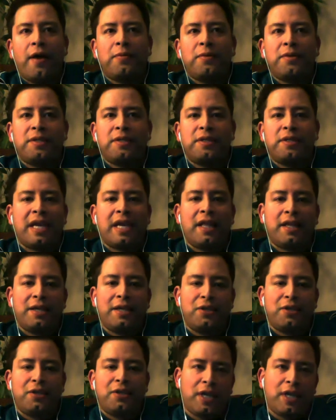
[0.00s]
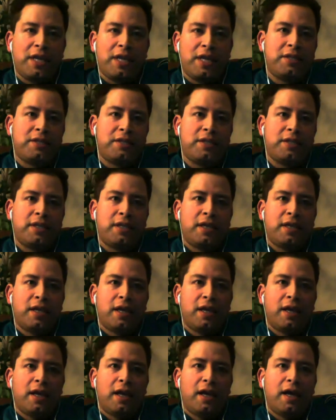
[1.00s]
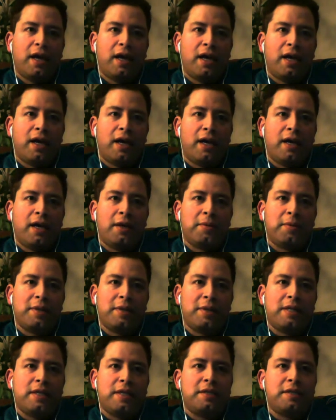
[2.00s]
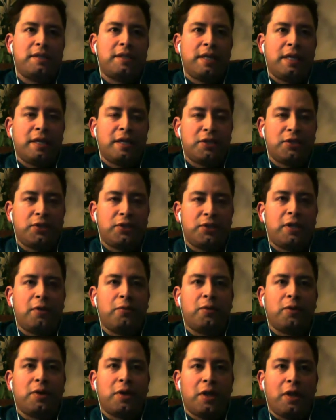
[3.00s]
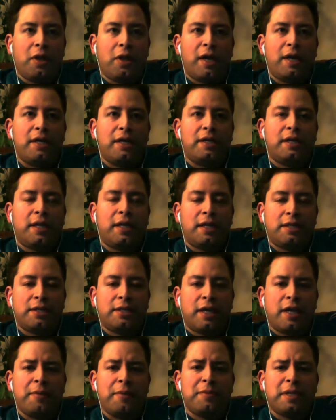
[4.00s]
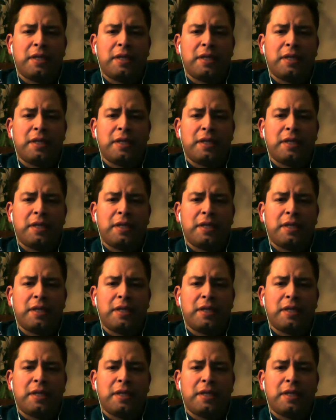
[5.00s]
was Kelly Chase. He does the NHL Network a lot at times.